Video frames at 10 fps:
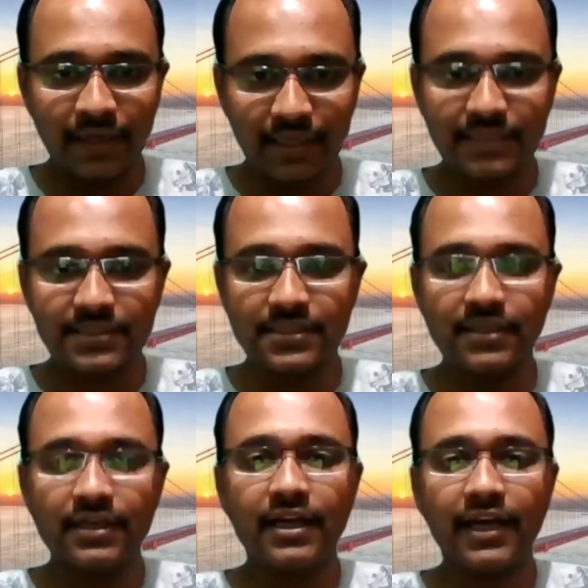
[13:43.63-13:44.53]

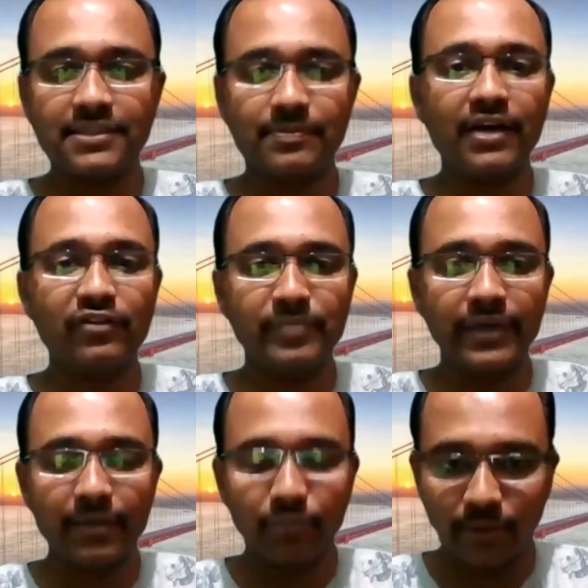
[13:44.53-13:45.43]
cluster as a part of
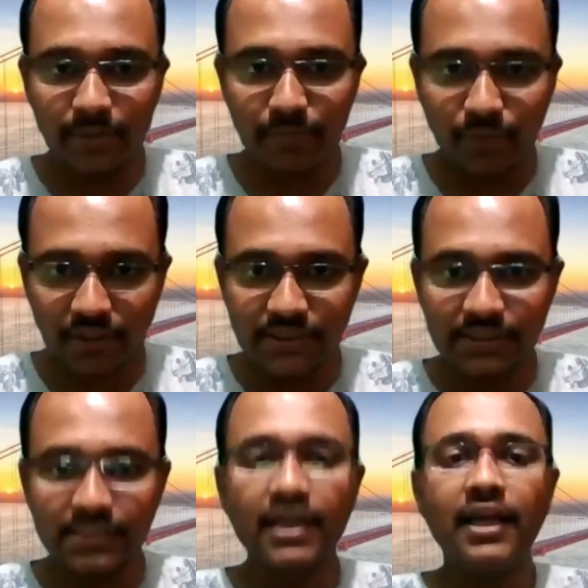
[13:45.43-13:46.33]
my deployment
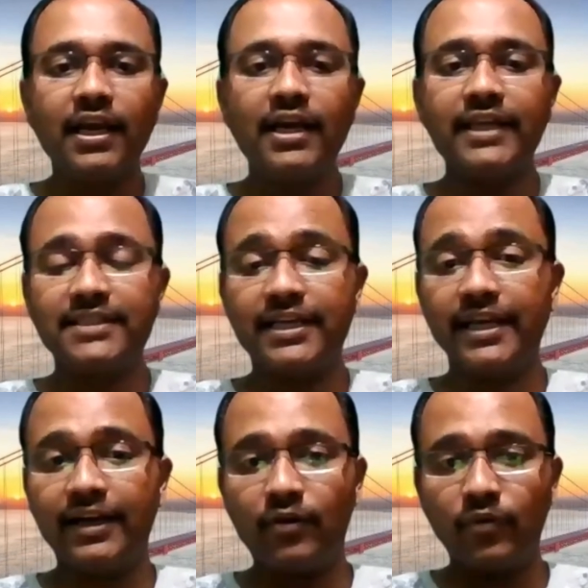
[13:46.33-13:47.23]
process, like
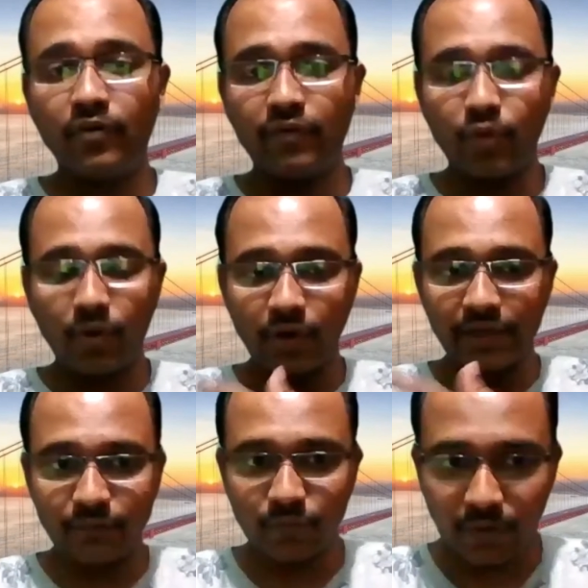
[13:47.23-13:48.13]
say
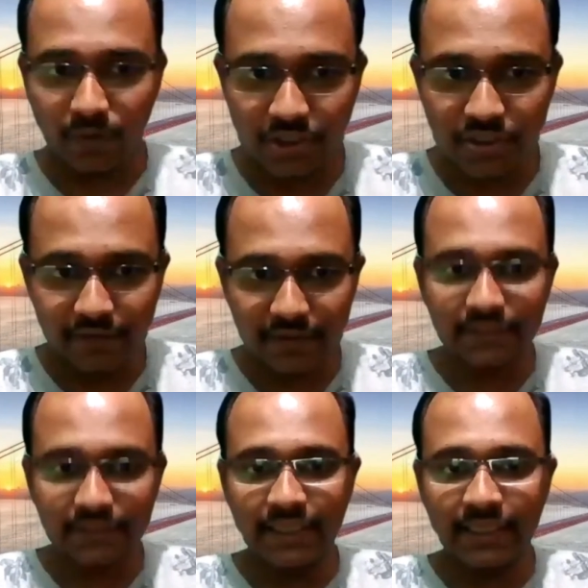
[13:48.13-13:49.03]
whatsoever
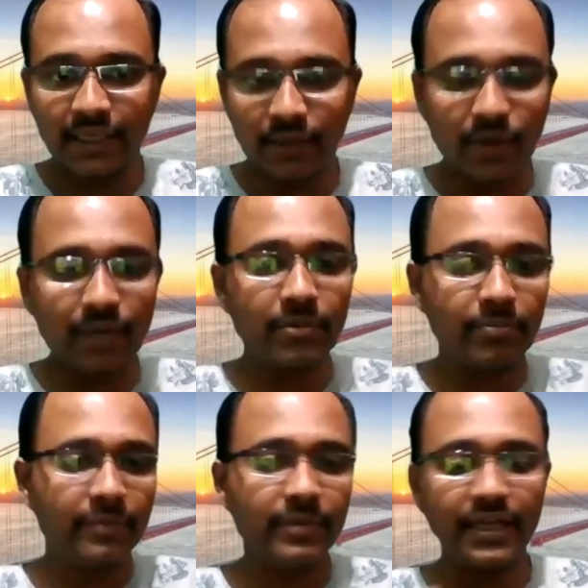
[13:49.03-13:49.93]
the requirement
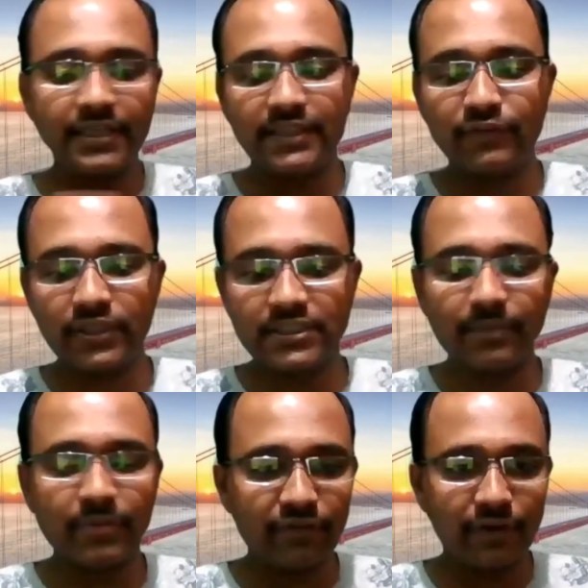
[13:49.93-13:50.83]
may be, like say for
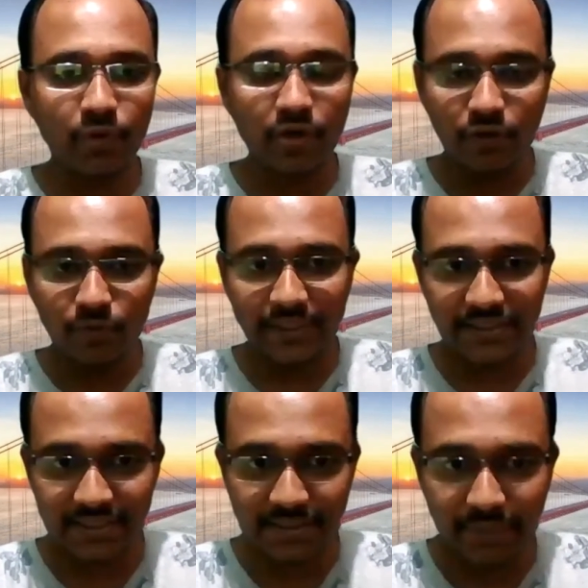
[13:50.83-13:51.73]
example, if I want to do my
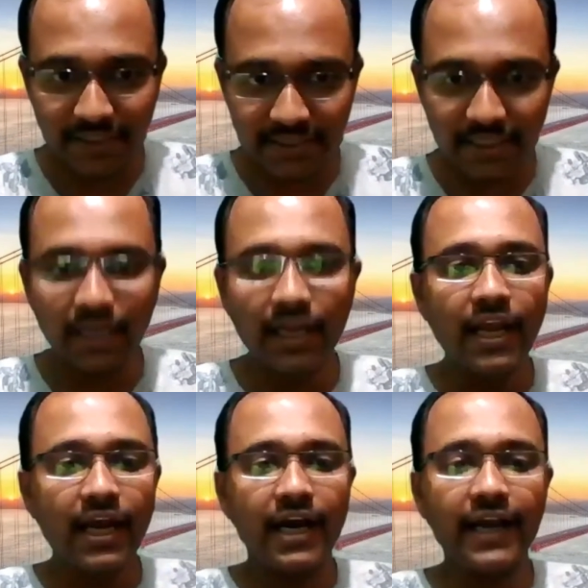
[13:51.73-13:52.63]
system testing,
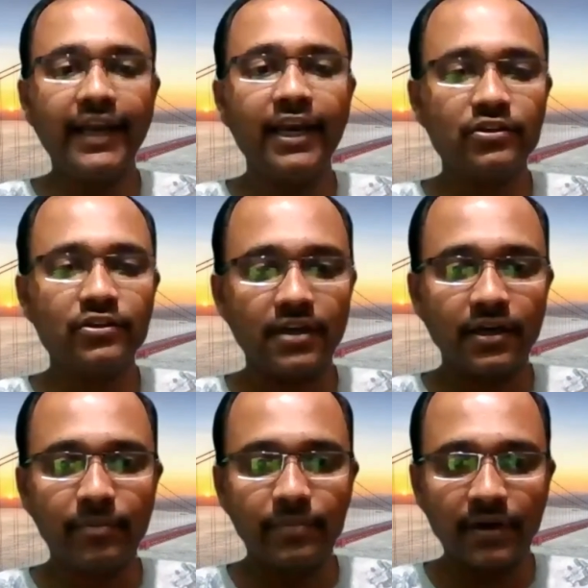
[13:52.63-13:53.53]
I need to
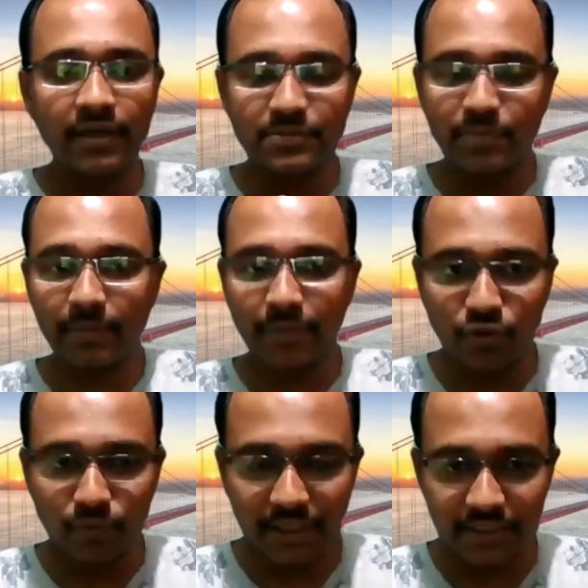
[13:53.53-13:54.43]
spin up a
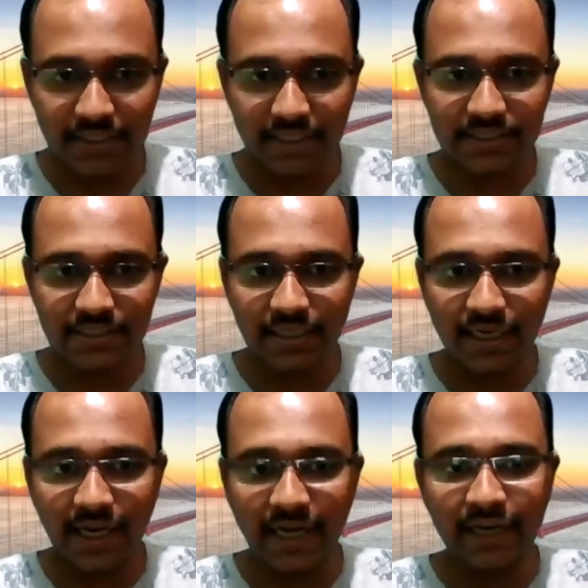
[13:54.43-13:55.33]
Kubernetes
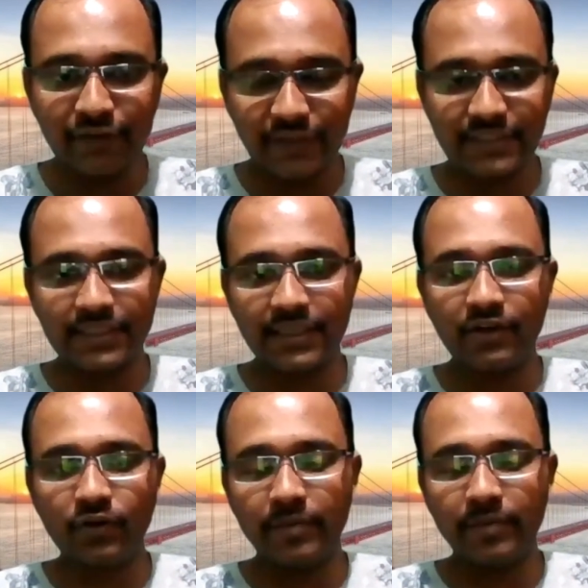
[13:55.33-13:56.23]
cluster, and if I say
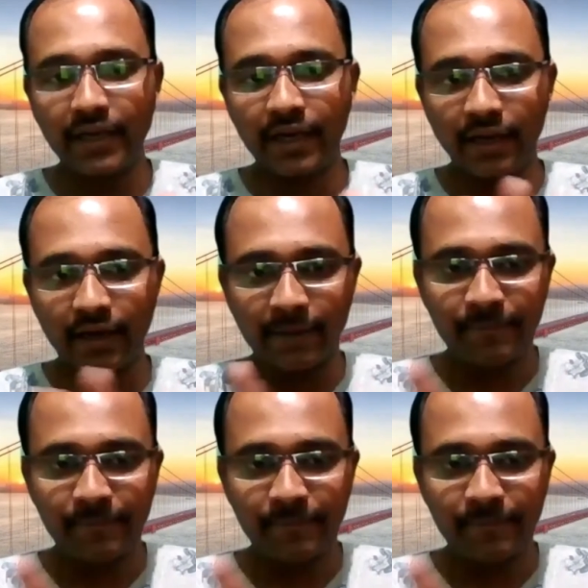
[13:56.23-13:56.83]
that okay, my